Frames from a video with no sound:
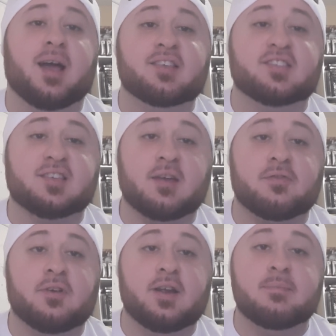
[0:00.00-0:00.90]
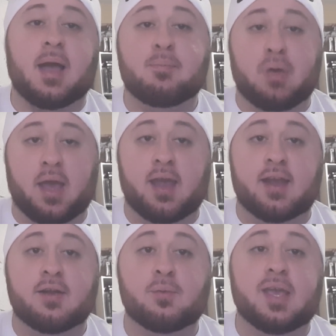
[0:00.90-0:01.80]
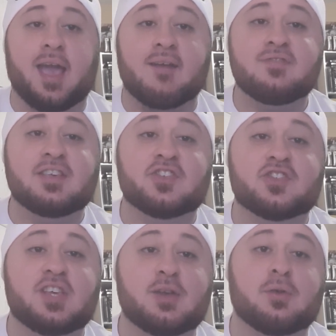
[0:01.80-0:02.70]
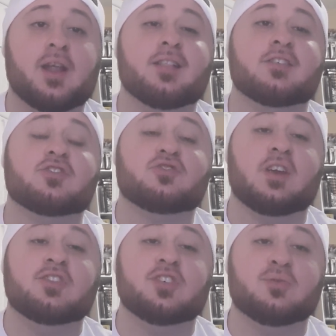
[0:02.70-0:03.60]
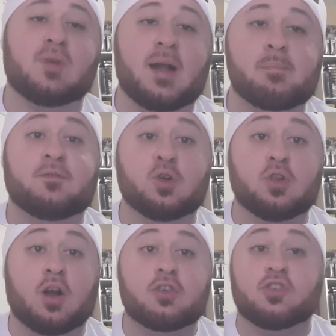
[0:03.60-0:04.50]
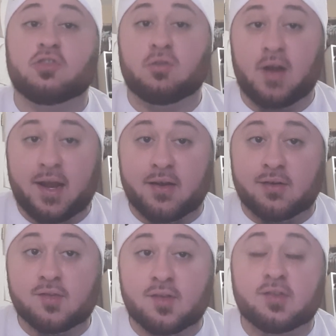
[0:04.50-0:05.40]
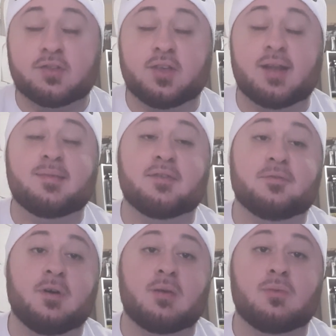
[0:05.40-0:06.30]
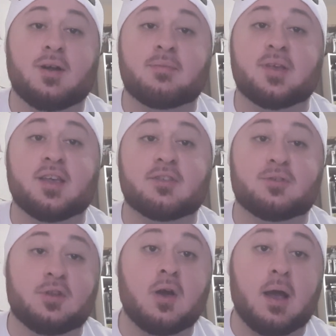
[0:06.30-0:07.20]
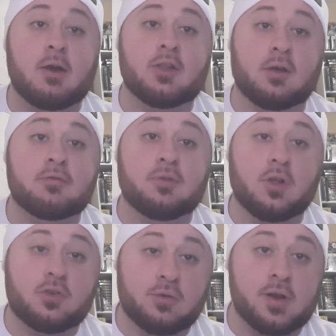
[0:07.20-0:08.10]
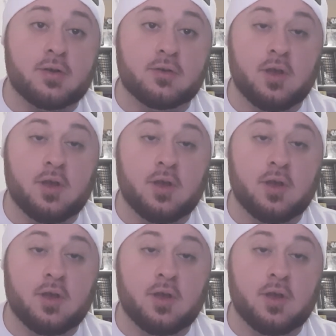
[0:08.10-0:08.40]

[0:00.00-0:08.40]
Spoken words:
my suffering, my pain, we have these Secret Illustration Rare Full Art Trainers. This is going to be a fun one because you know how I love full art trainers.